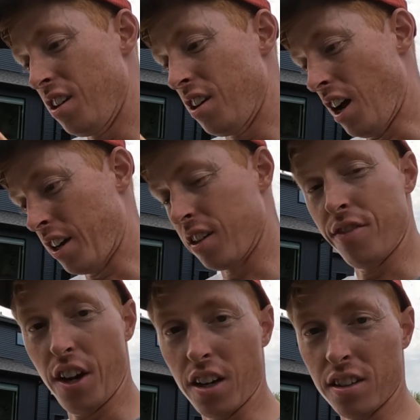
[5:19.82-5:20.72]
not gonna
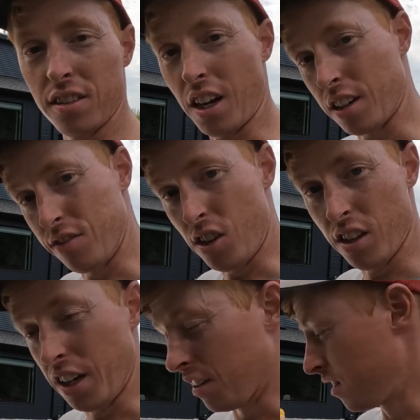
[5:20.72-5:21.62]
fail, not gonna
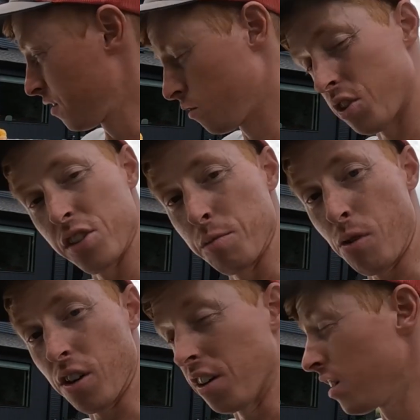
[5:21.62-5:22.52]
fall in, which is
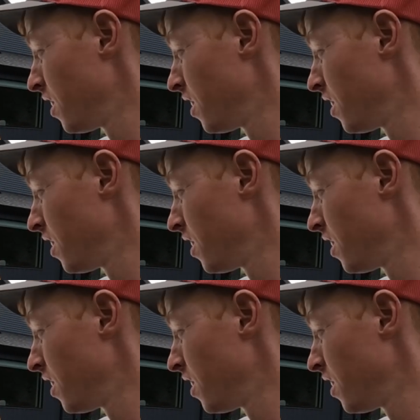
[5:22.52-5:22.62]
important.